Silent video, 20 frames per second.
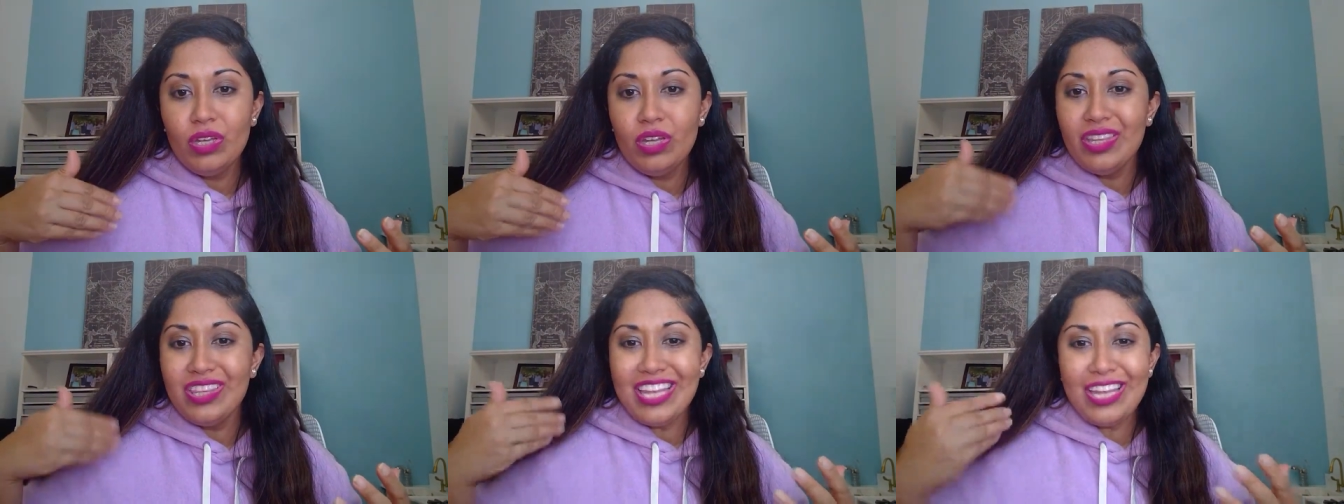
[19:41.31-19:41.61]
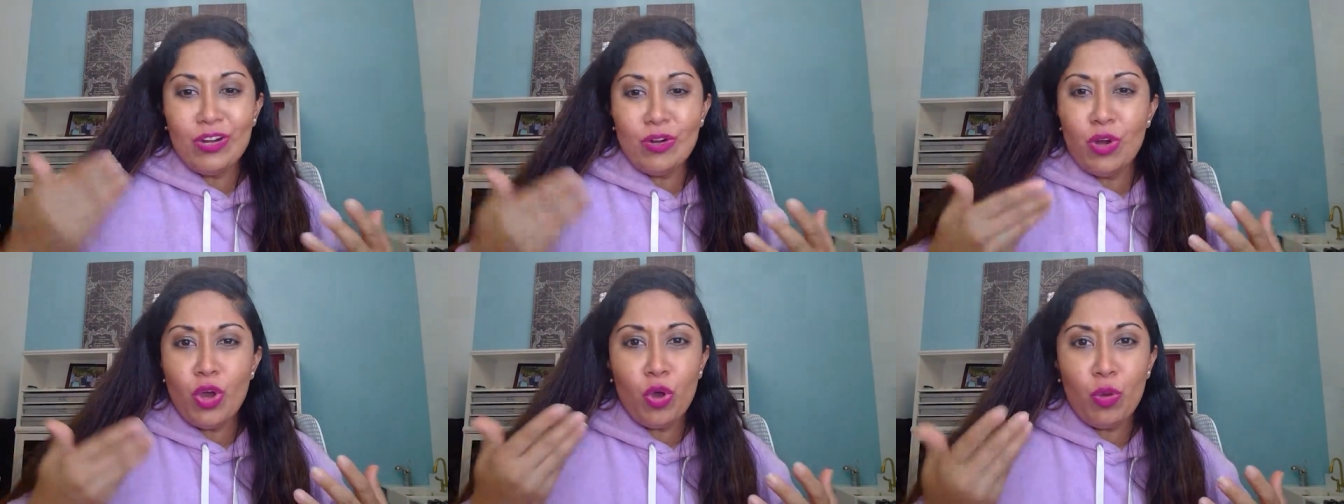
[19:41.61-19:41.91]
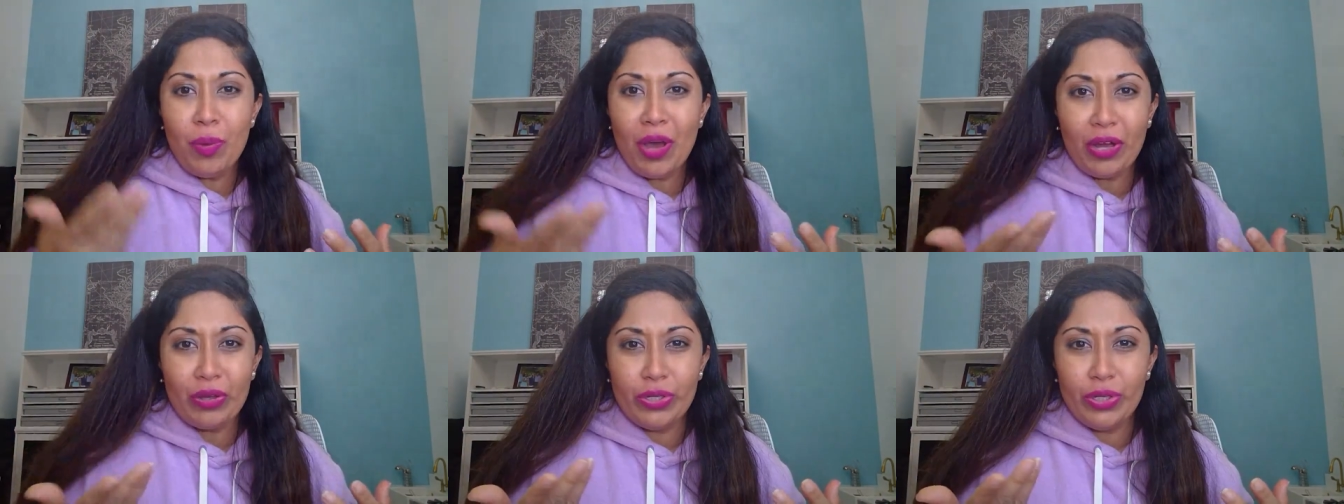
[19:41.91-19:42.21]
they don't know
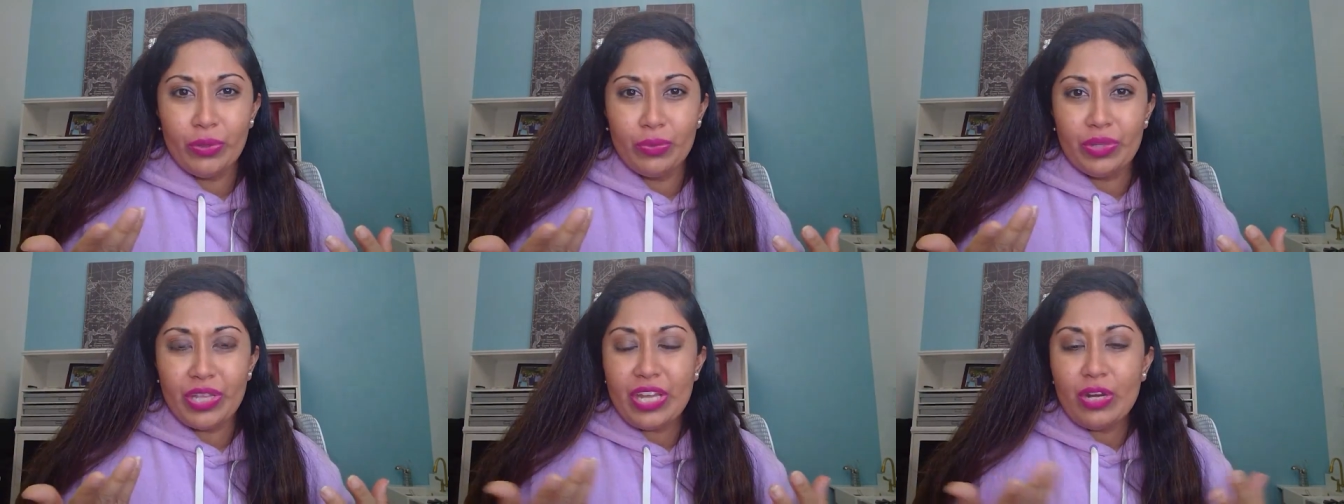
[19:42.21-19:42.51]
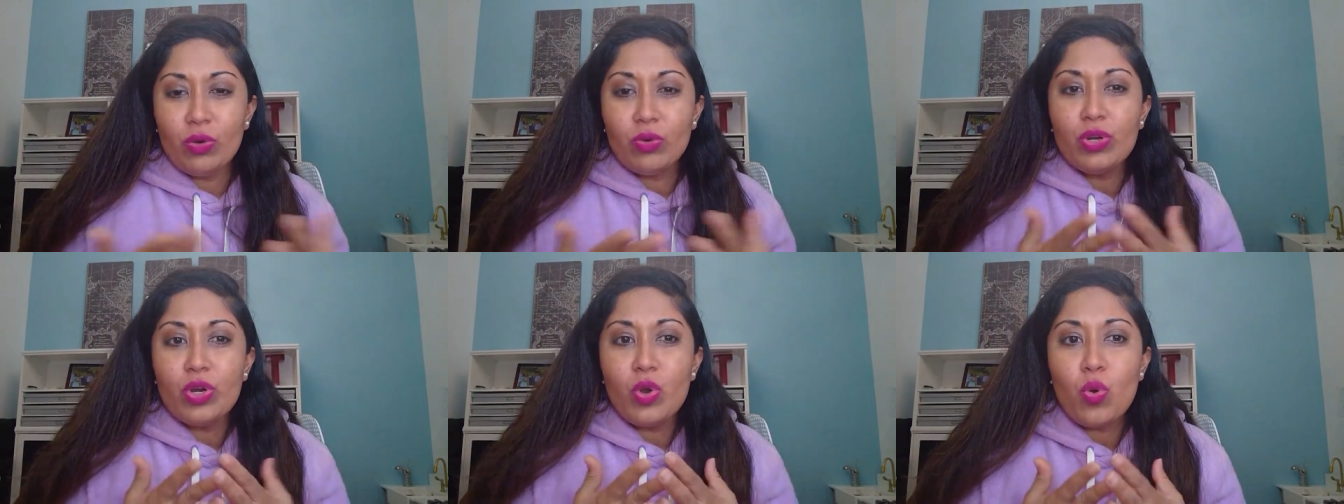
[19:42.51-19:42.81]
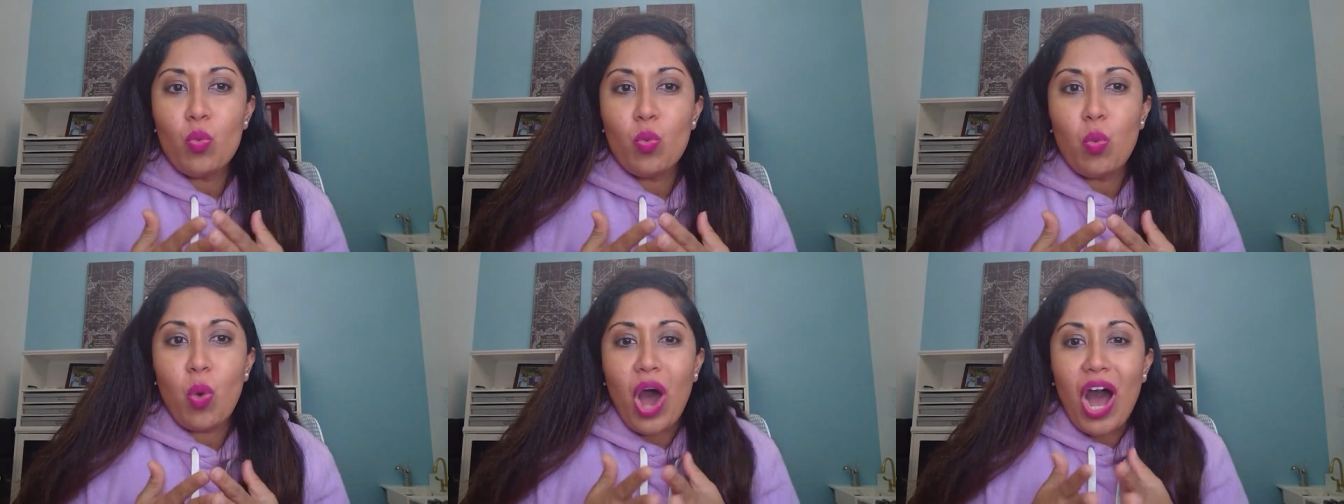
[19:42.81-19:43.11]
about you. They don't know
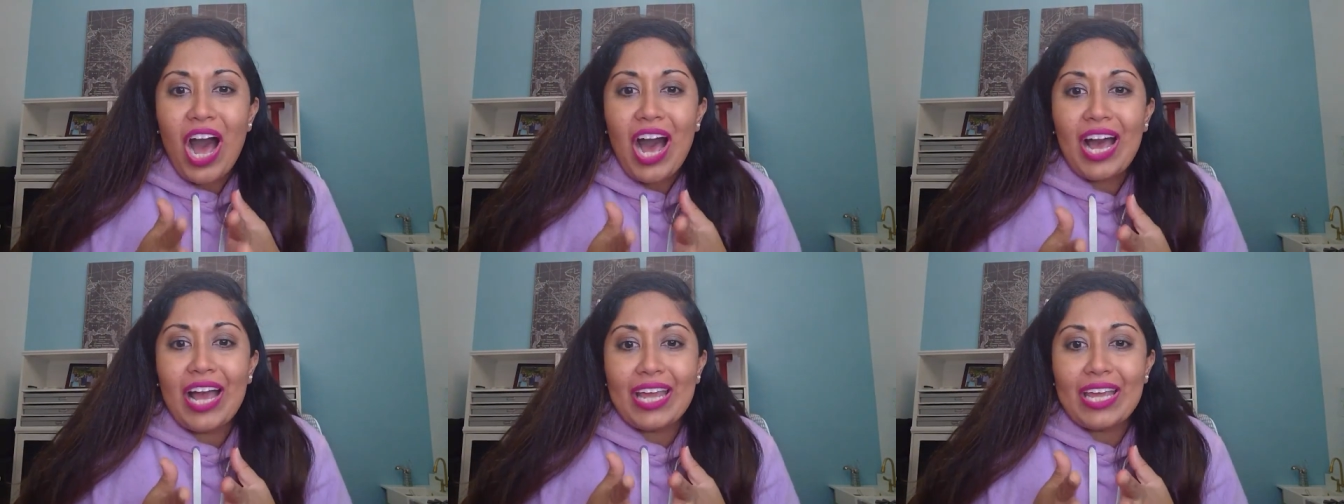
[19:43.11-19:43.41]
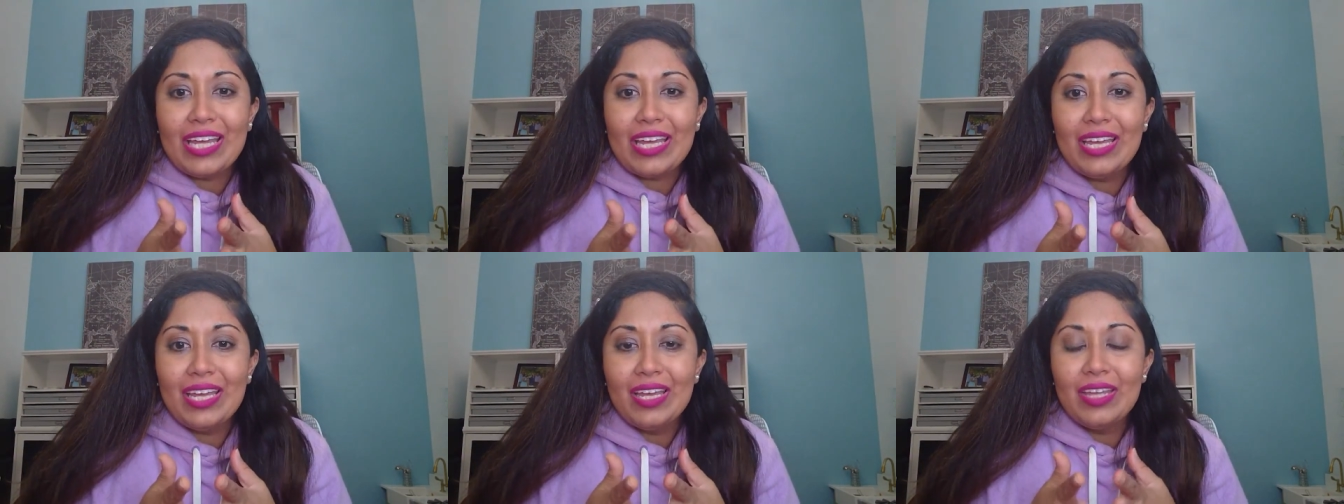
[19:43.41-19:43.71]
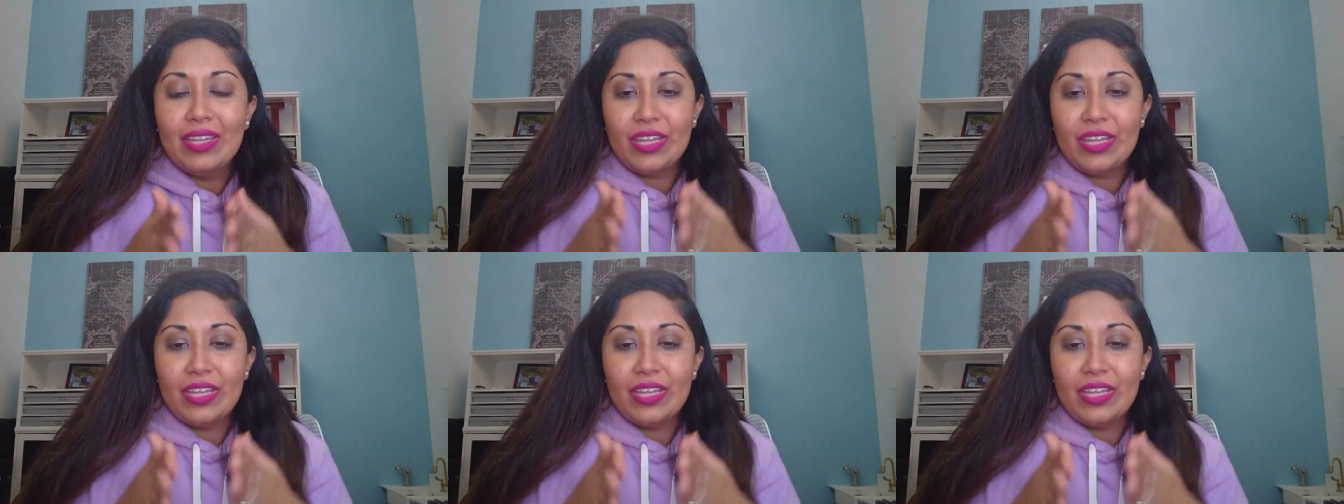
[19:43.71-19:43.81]
why